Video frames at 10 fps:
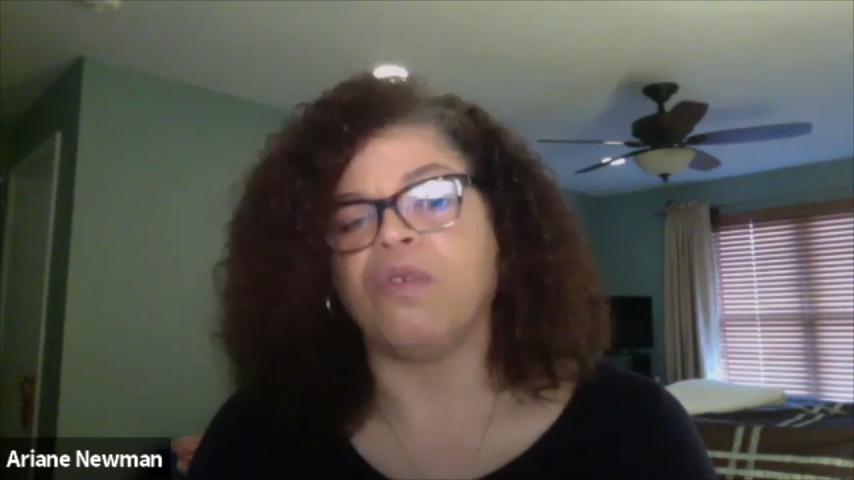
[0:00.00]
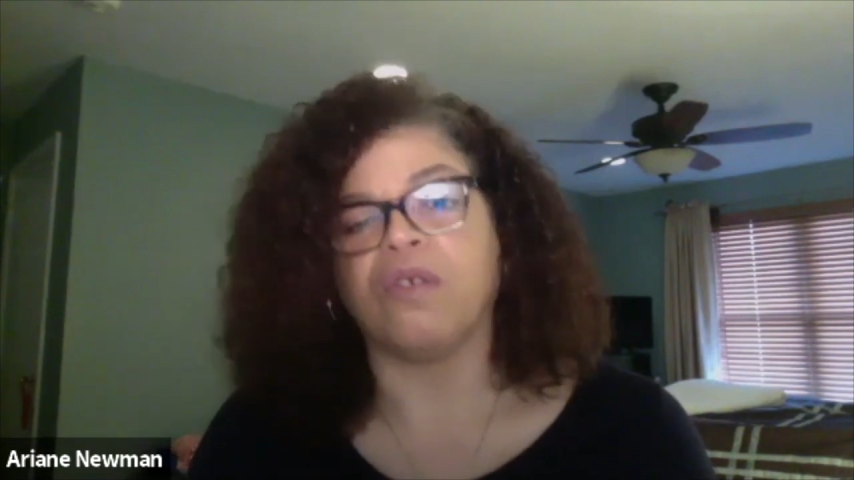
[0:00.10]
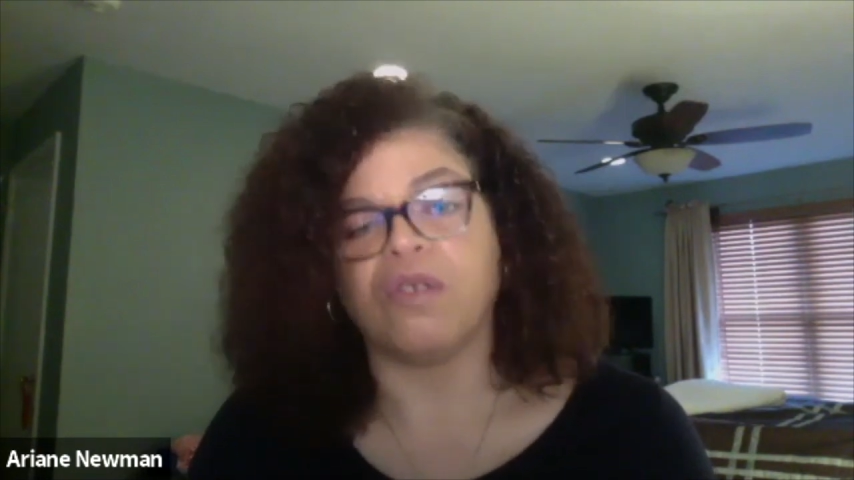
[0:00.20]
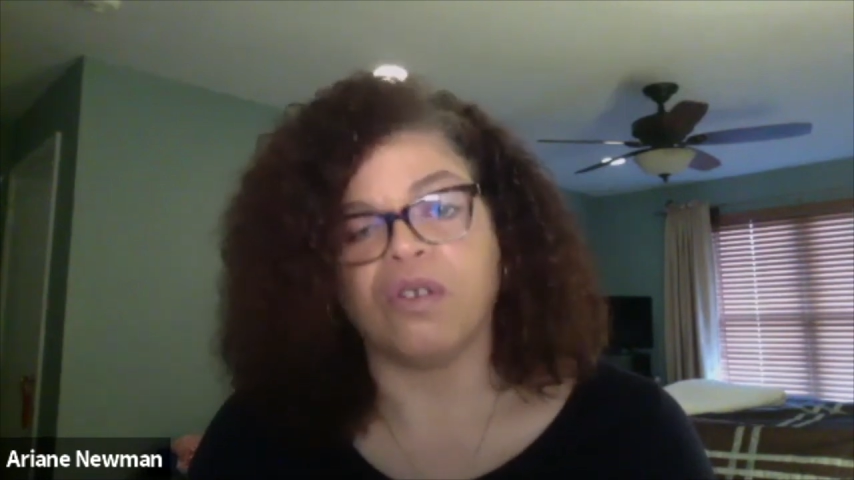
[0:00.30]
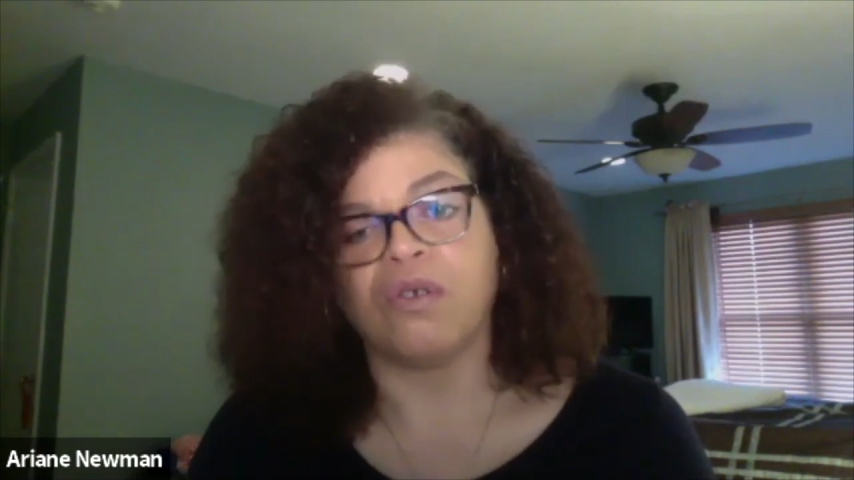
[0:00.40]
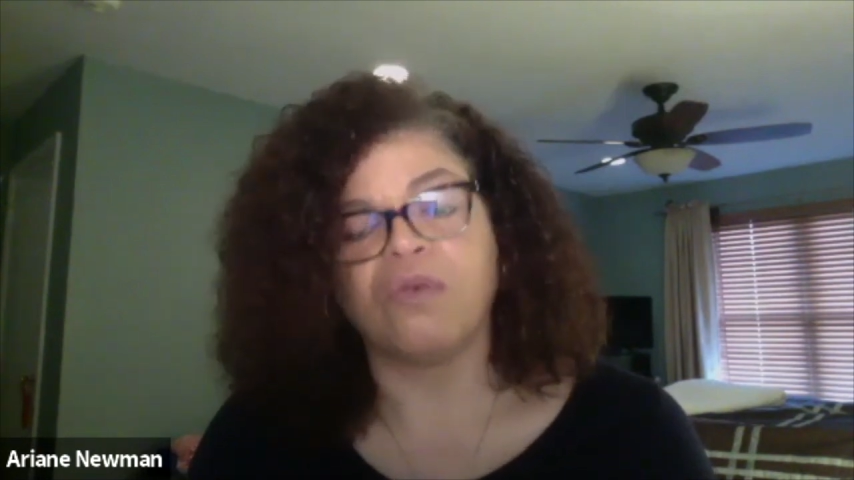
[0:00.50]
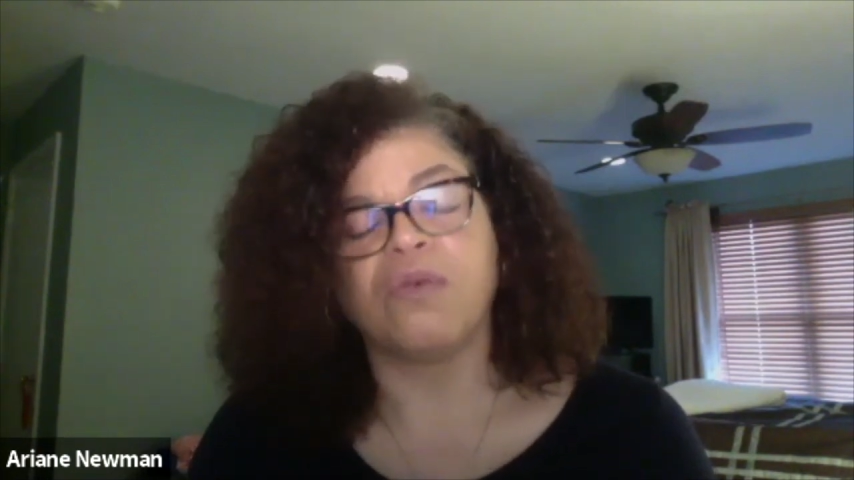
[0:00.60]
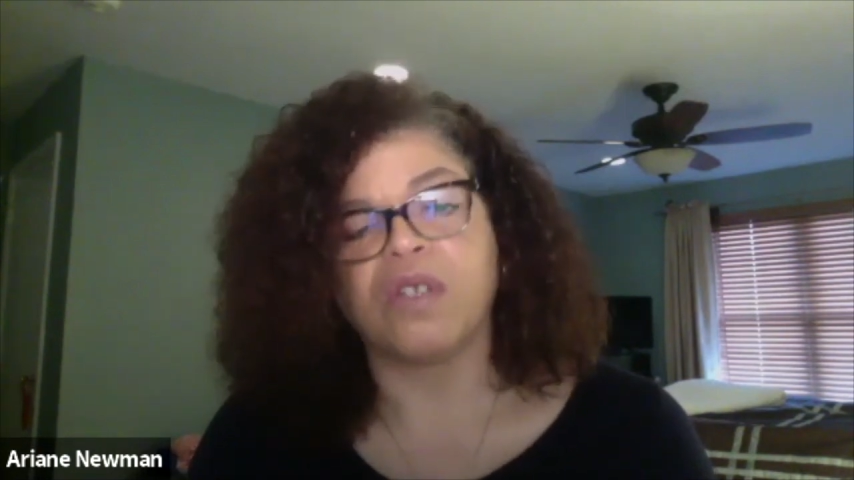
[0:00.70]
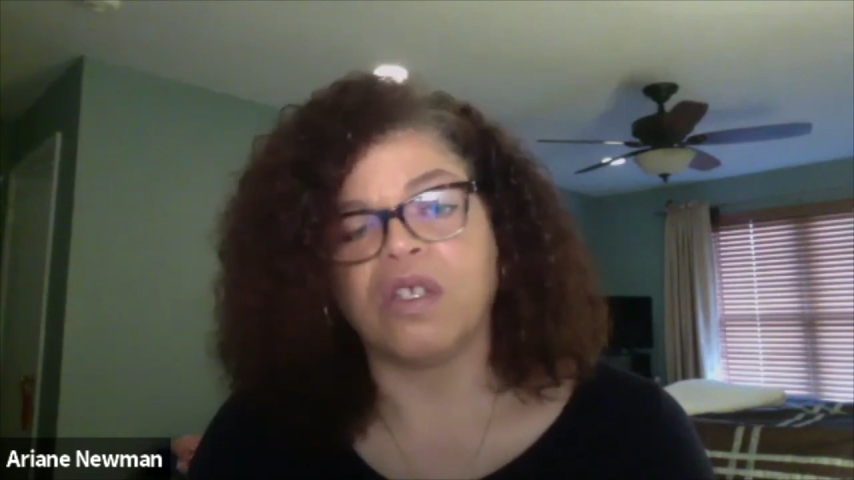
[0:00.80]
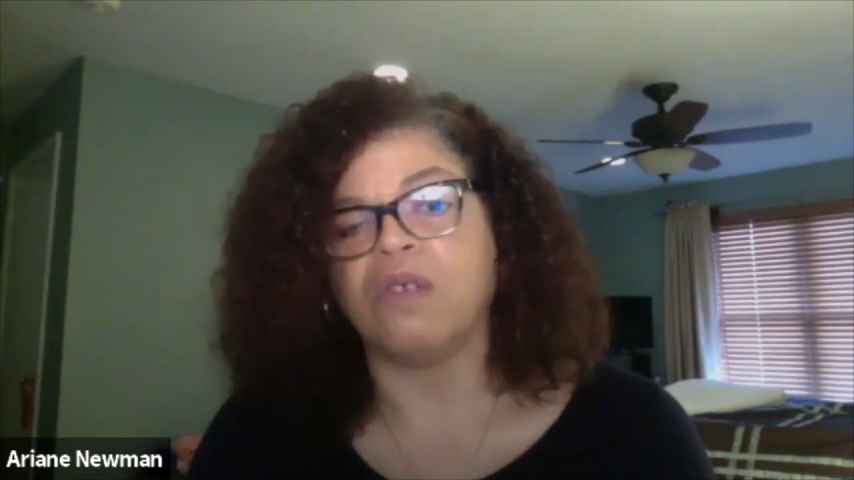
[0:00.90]
the
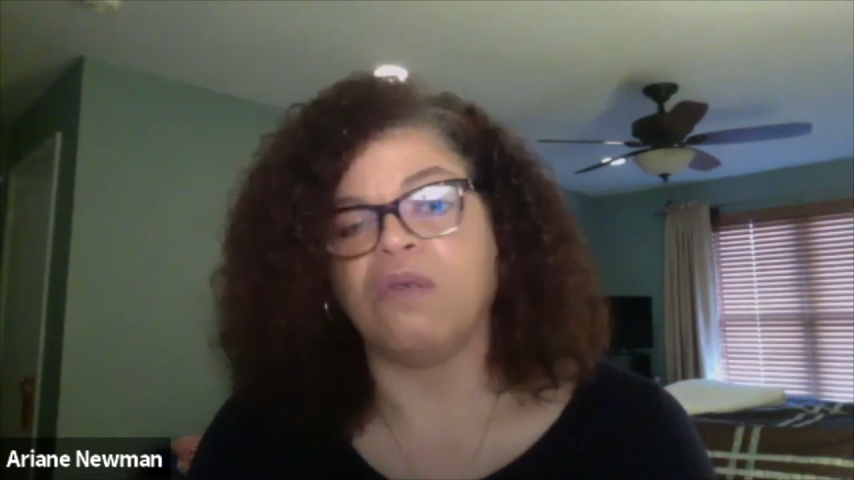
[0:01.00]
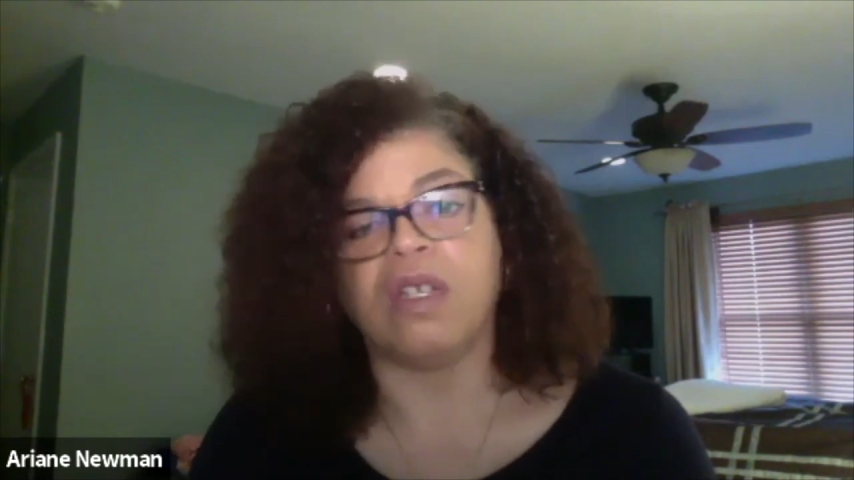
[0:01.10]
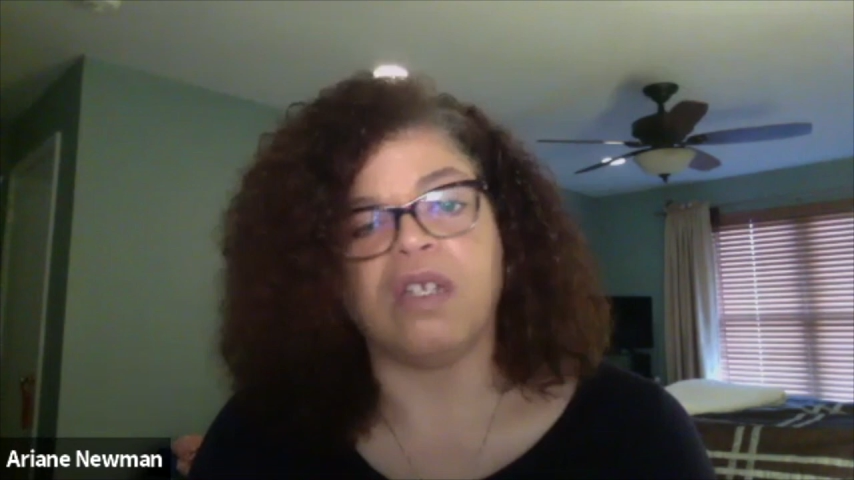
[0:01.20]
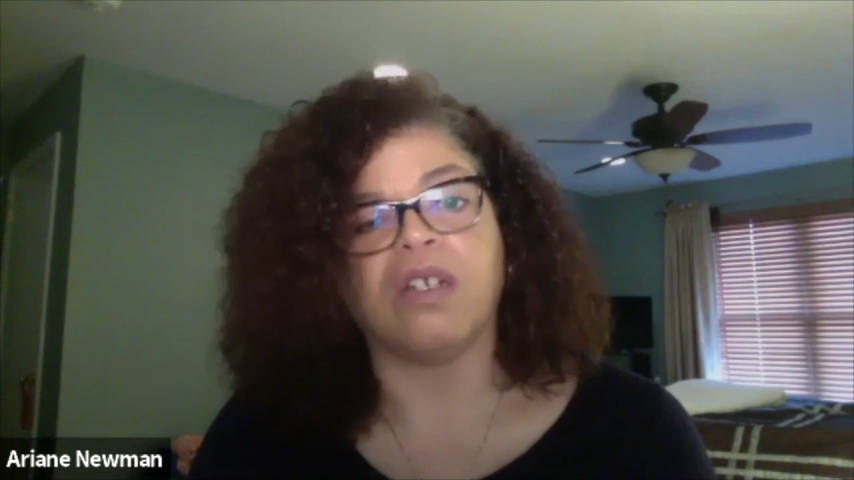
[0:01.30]
tools that you need